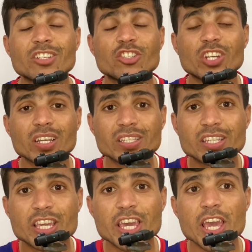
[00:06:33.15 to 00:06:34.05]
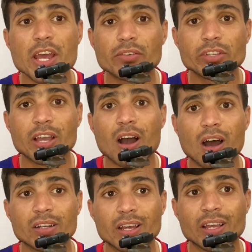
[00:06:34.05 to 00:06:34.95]
Just carry
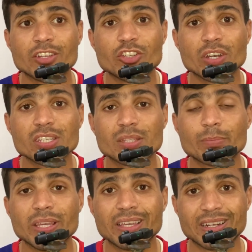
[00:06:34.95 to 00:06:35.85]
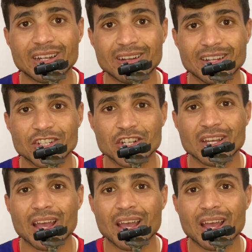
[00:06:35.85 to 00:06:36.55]
on. Just speak in English